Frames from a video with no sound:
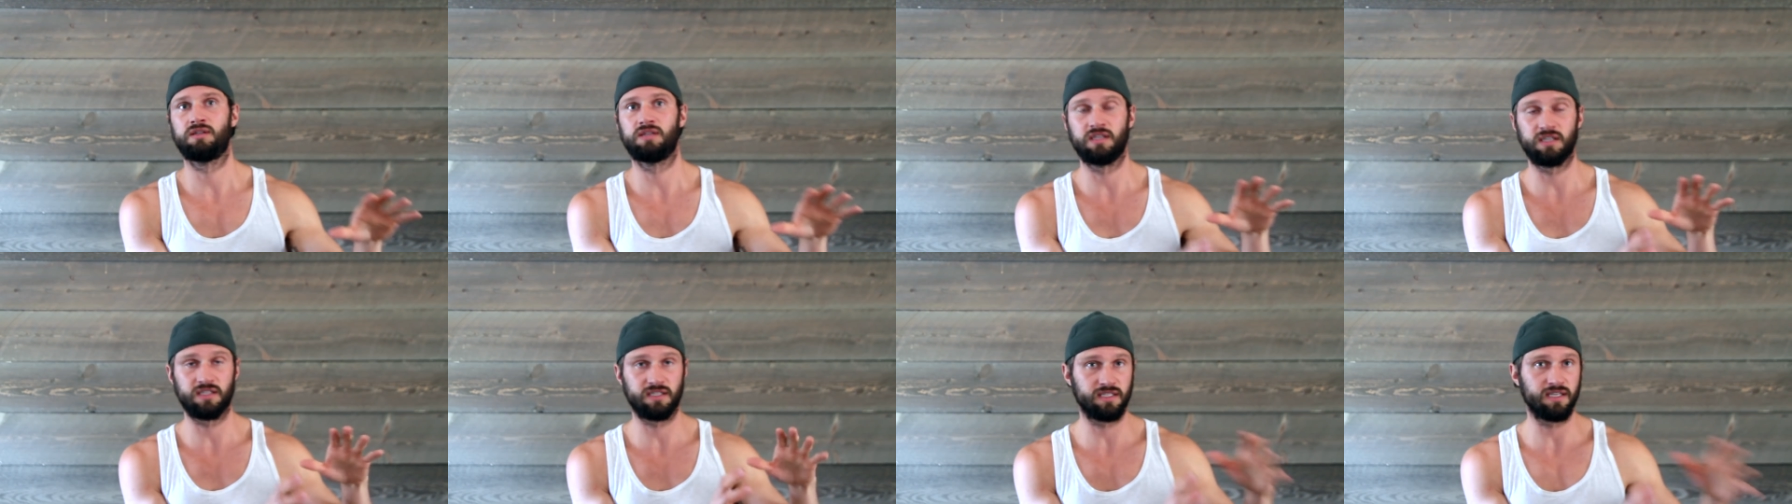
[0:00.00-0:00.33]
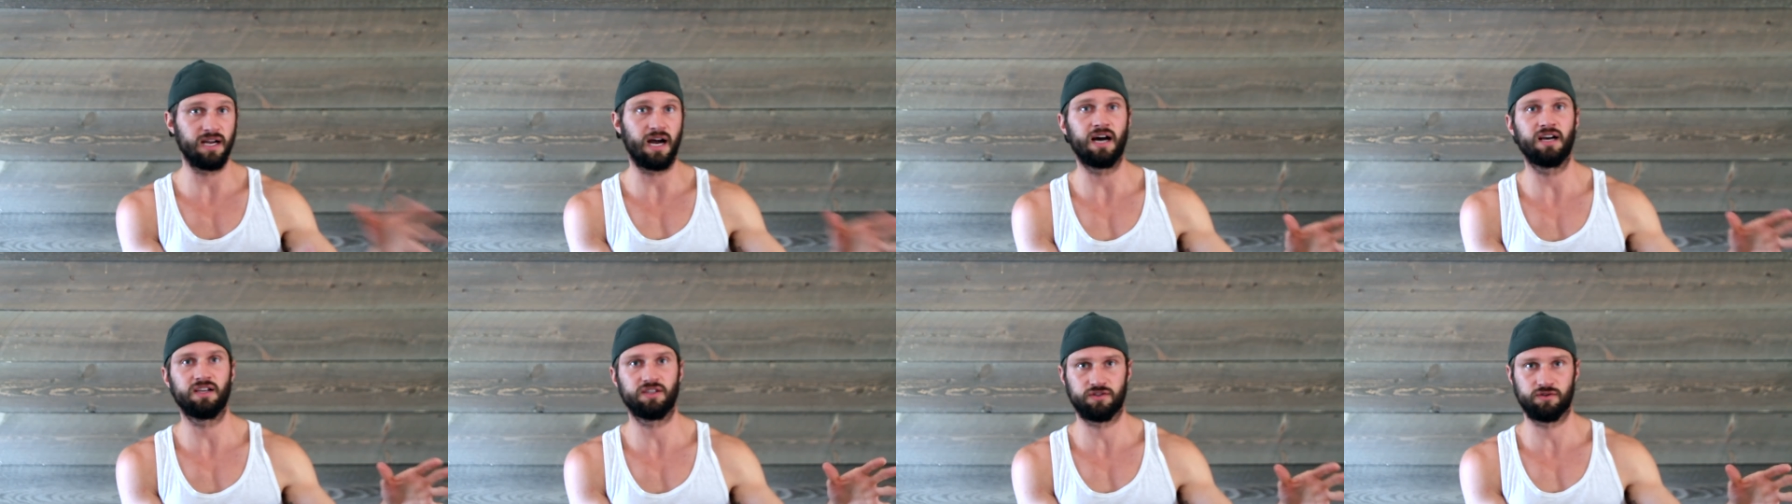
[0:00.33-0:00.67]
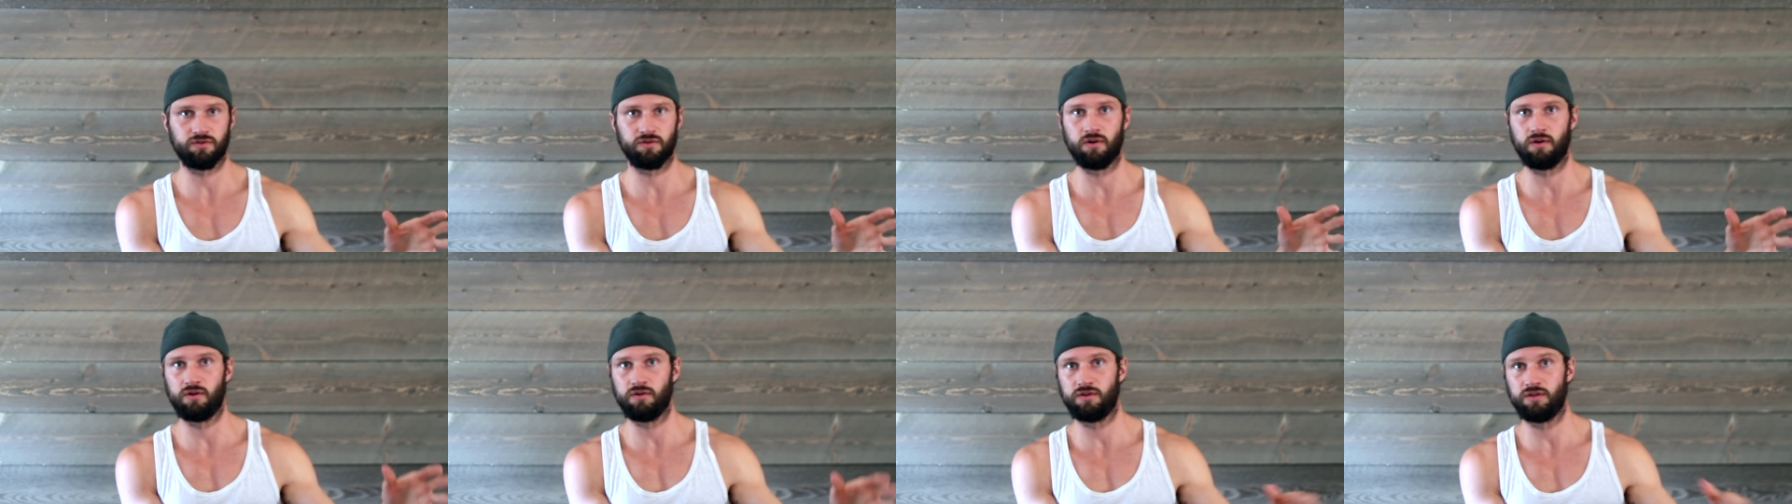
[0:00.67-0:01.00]

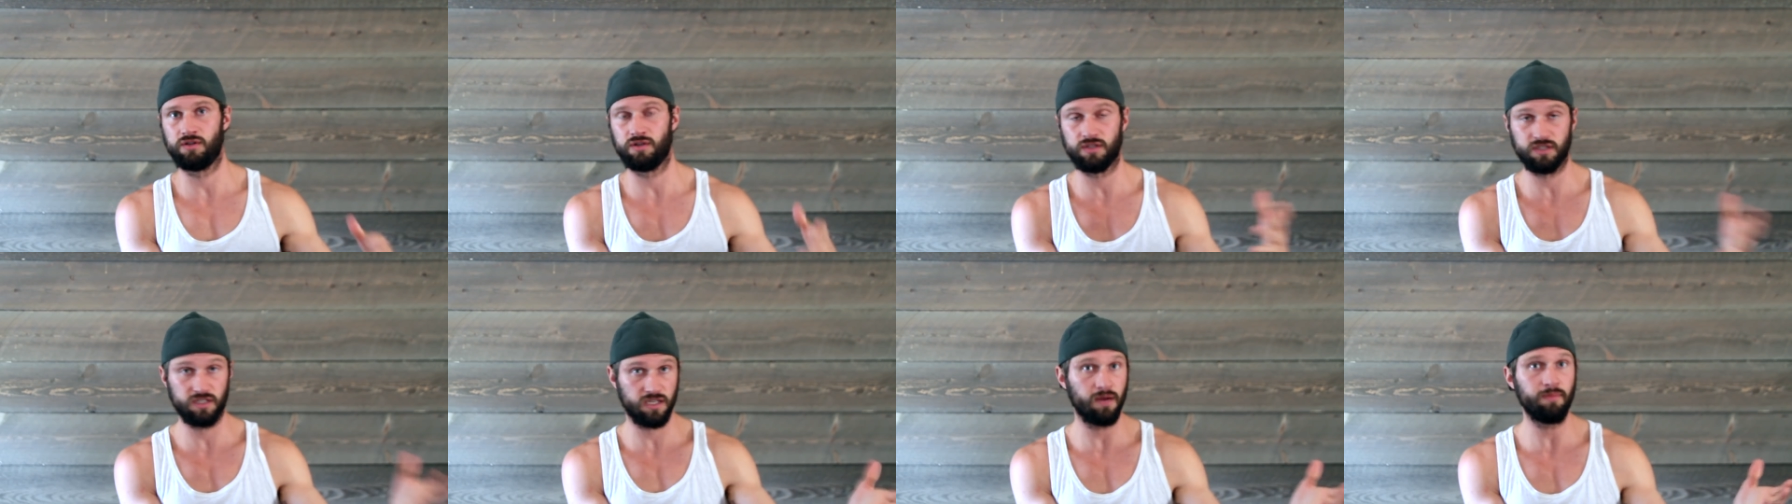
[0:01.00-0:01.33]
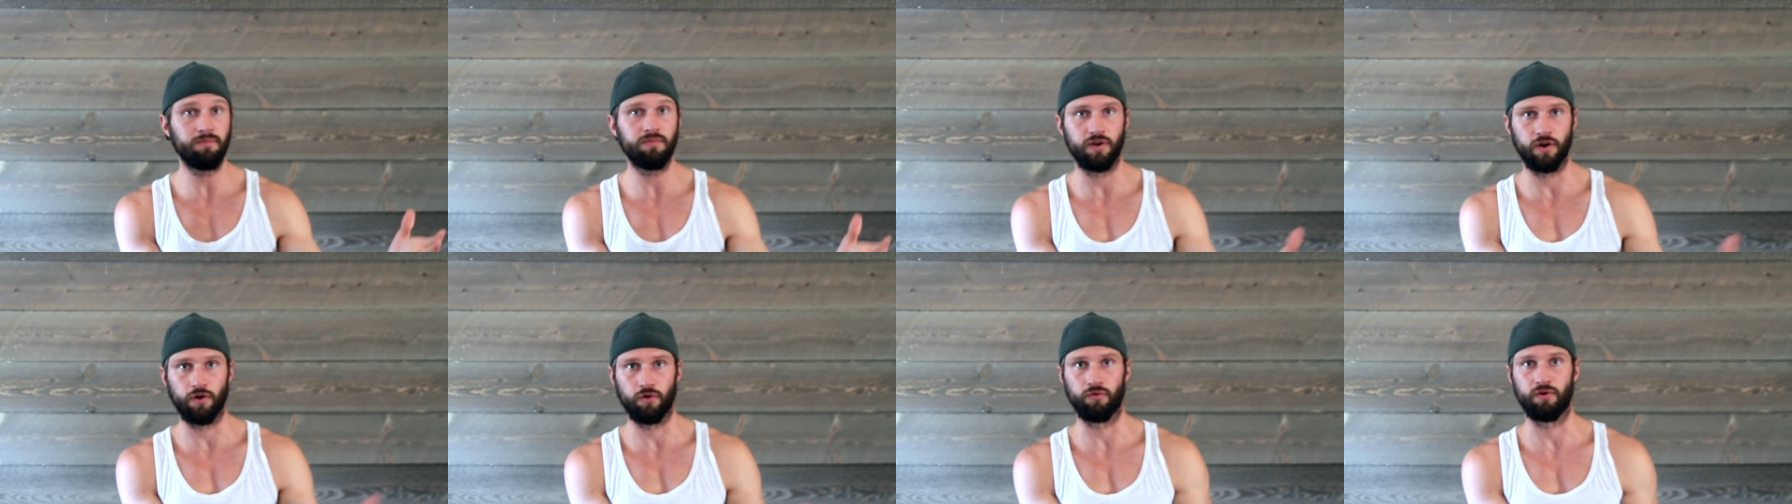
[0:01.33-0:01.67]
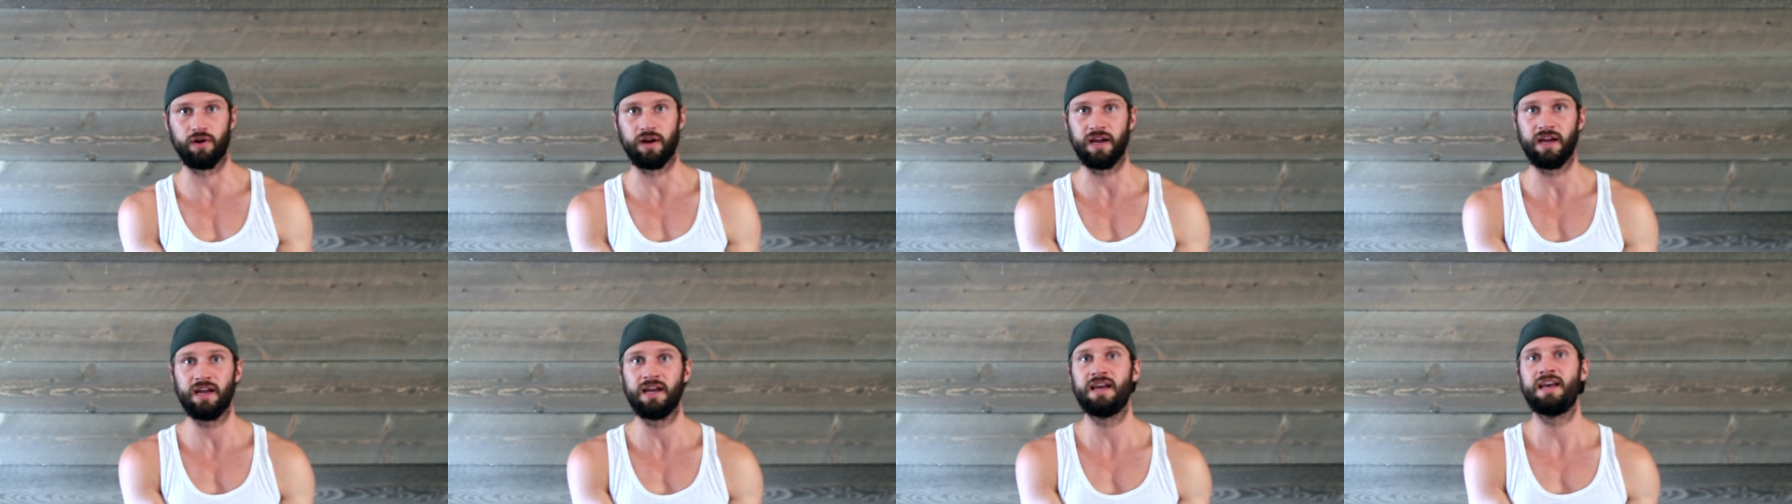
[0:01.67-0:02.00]
testosterone to some
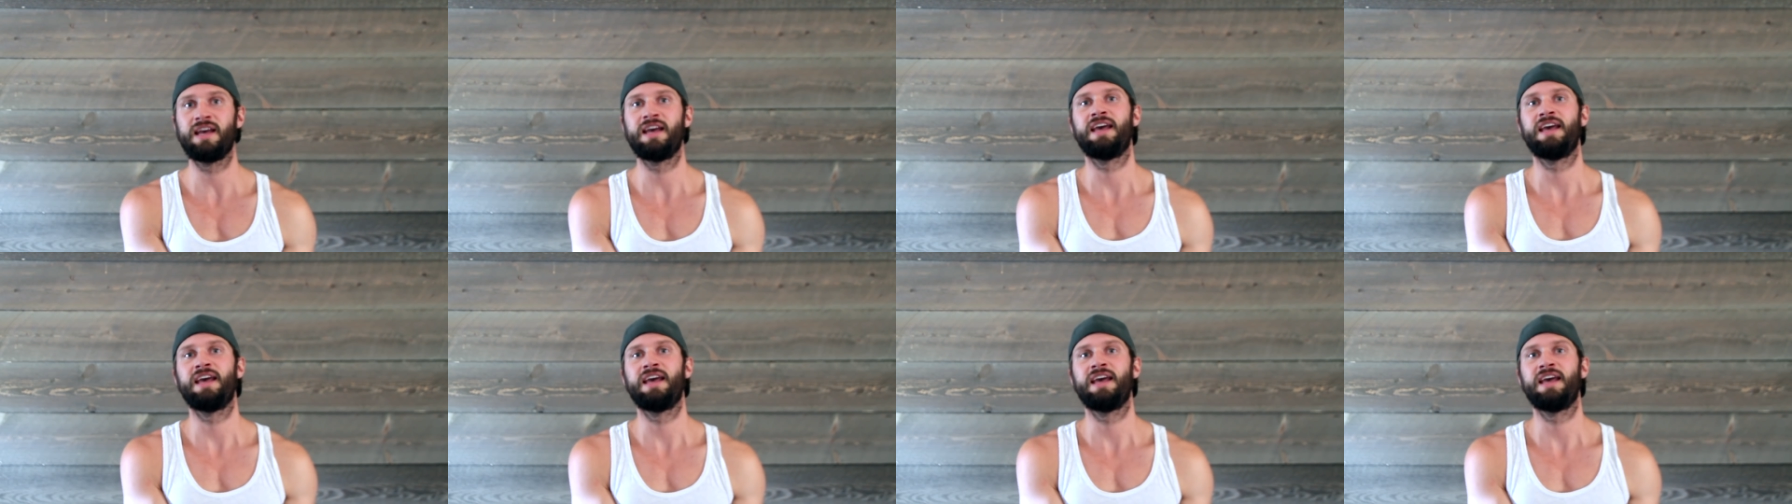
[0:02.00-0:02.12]
degree,